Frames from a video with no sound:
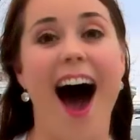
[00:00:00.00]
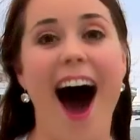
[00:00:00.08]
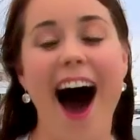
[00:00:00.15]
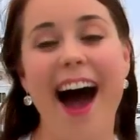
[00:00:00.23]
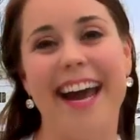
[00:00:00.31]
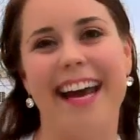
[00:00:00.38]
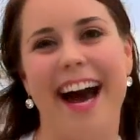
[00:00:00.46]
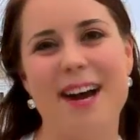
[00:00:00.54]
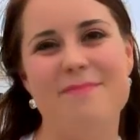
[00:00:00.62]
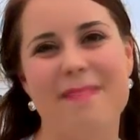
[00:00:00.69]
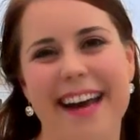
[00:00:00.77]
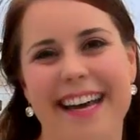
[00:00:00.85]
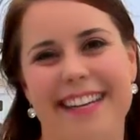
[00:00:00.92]
Hi,
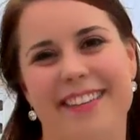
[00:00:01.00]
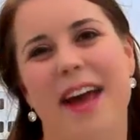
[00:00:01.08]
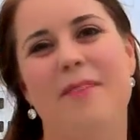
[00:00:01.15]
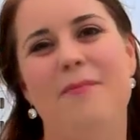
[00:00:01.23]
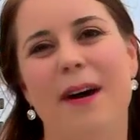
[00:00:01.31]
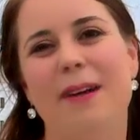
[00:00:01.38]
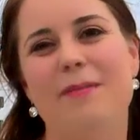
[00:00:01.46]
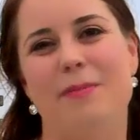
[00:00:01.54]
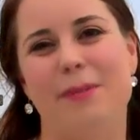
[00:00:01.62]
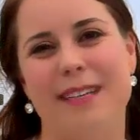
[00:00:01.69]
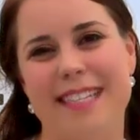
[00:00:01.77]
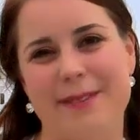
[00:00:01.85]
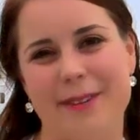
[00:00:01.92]
I'm Megan and welcome to
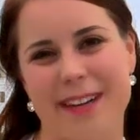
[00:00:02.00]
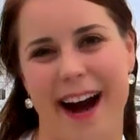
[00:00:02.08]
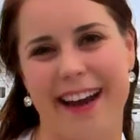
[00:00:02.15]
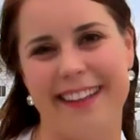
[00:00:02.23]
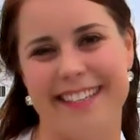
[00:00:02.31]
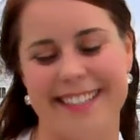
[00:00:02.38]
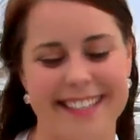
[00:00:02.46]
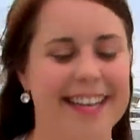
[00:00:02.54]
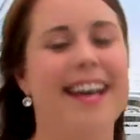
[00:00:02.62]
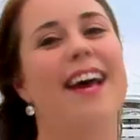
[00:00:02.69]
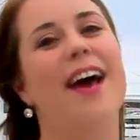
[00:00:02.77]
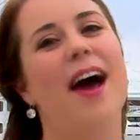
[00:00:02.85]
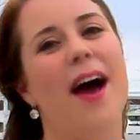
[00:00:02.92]
Prince Edward Island.
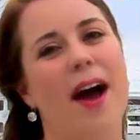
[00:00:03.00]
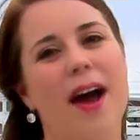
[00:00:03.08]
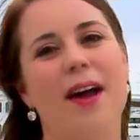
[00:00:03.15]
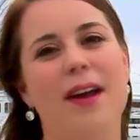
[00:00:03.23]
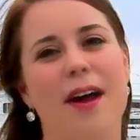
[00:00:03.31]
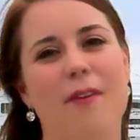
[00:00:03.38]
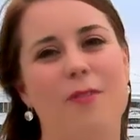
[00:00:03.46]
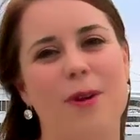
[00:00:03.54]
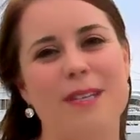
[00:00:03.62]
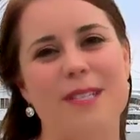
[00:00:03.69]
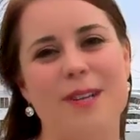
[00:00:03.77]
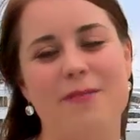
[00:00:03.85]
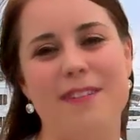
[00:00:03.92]
Of
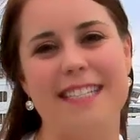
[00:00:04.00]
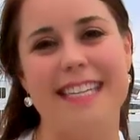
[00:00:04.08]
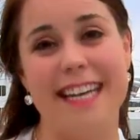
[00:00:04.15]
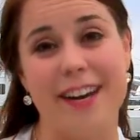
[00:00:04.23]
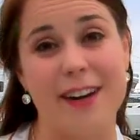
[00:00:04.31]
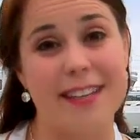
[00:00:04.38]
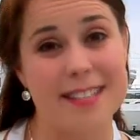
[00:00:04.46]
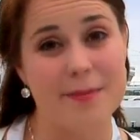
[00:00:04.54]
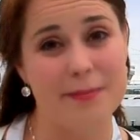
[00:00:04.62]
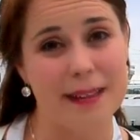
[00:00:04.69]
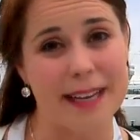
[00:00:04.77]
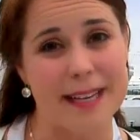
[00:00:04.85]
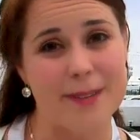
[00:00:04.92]
course, no visit here is
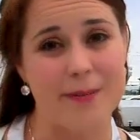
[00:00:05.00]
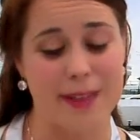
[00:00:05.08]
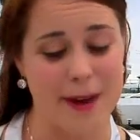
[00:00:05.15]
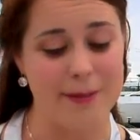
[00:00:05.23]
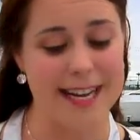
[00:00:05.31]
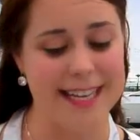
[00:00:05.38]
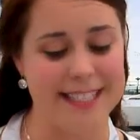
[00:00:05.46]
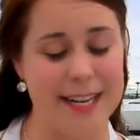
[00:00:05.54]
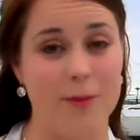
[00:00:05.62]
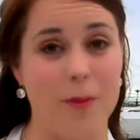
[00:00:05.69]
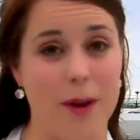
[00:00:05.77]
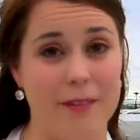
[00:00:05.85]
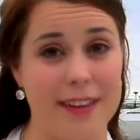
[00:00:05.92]
complete without
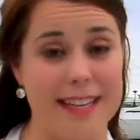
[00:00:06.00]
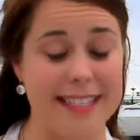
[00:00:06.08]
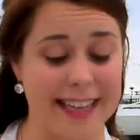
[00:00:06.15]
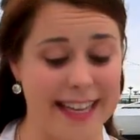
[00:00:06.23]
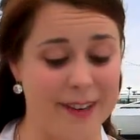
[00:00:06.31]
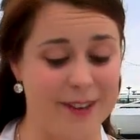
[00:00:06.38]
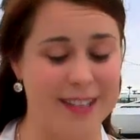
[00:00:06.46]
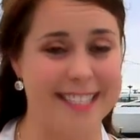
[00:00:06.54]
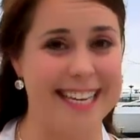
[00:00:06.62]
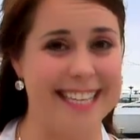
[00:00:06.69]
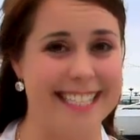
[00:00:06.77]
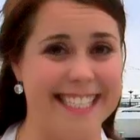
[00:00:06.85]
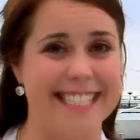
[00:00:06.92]
tasting one of these little
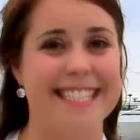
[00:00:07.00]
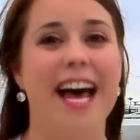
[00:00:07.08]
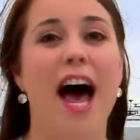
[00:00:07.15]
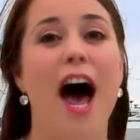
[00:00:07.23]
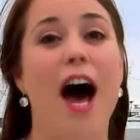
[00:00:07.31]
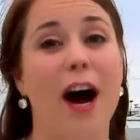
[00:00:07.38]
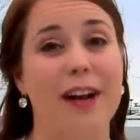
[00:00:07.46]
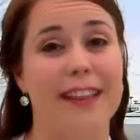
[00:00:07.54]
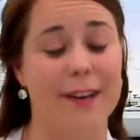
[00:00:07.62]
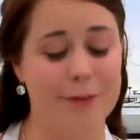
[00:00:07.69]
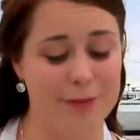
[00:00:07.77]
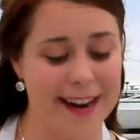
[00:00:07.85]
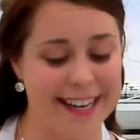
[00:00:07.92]
crustaceans, our
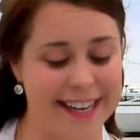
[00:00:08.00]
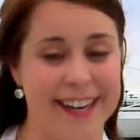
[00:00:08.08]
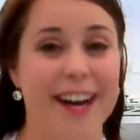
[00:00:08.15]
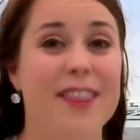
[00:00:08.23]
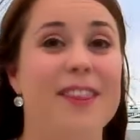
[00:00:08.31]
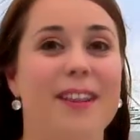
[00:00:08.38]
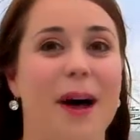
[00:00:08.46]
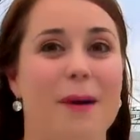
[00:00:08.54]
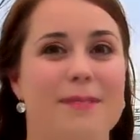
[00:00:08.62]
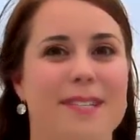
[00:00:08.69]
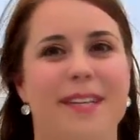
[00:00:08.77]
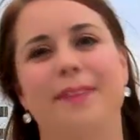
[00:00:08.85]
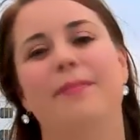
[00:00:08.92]
little friend here, the
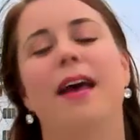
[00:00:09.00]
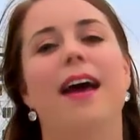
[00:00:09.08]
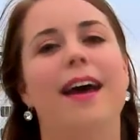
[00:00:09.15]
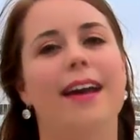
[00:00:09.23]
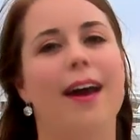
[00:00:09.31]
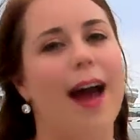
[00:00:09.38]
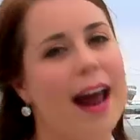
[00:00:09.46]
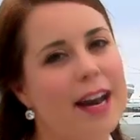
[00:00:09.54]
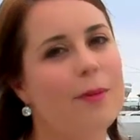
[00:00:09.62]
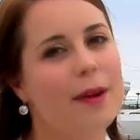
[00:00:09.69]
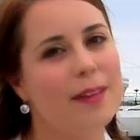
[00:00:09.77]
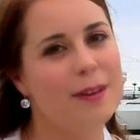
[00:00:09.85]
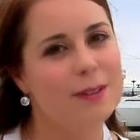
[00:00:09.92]
lobster. Now,
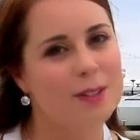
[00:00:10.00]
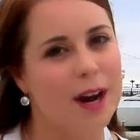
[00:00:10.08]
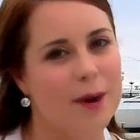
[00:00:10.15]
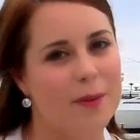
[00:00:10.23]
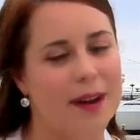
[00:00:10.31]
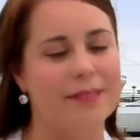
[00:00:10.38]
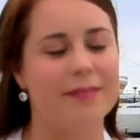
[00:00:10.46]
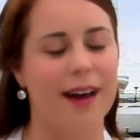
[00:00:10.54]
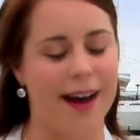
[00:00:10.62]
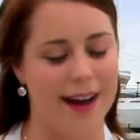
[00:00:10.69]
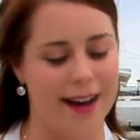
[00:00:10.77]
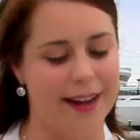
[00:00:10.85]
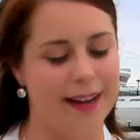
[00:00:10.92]
anywhere that you try one,
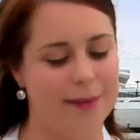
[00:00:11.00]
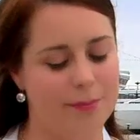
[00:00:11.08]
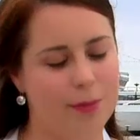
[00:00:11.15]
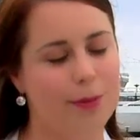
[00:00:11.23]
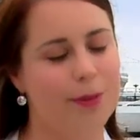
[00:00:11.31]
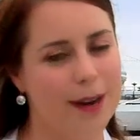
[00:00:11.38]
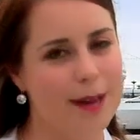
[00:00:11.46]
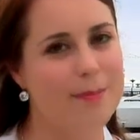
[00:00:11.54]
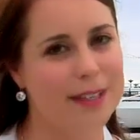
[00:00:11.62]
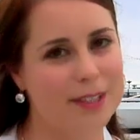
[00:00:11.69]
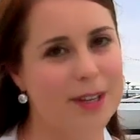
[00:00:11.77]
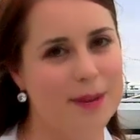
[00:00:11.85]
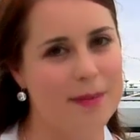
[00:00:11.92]
I am pretty
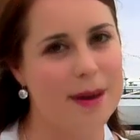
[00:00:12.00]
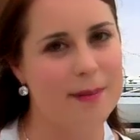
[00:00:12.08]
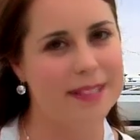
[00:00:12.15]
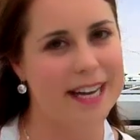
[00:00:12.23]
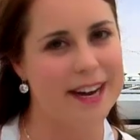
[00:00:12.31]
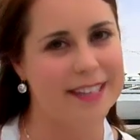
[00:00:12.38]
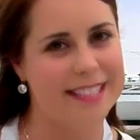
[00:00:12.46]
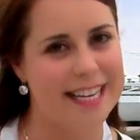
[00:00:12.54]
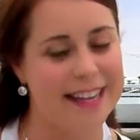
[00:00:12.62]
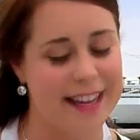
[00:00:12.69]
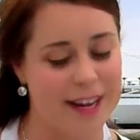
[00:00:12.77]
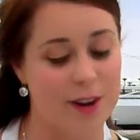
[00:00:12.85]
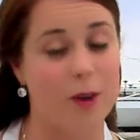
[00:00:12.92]
much going to be able to guarantee
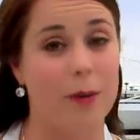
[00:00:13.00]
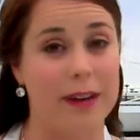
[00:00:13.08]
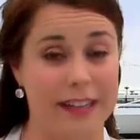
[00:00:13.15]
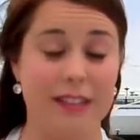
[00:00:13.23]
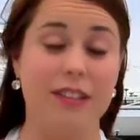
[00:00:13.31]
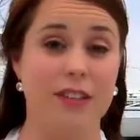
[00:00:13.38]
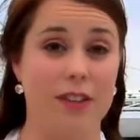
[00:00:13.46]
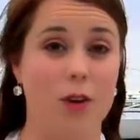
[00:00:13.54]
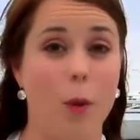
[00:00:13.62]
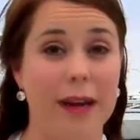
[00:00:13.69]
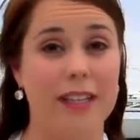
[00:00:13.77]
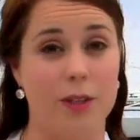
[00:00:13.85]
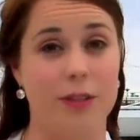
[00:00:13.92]
that you're going
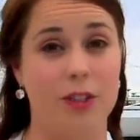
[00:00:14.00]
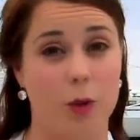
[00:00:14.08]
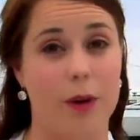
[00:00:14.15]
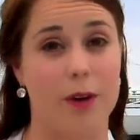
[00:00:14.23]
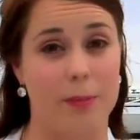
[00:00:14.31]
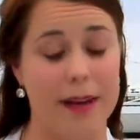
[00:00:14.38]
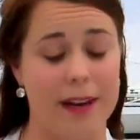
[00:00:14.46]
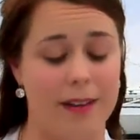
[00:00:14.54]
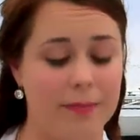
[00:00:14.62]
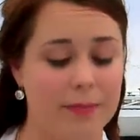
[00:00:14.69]
to enjoy your meal.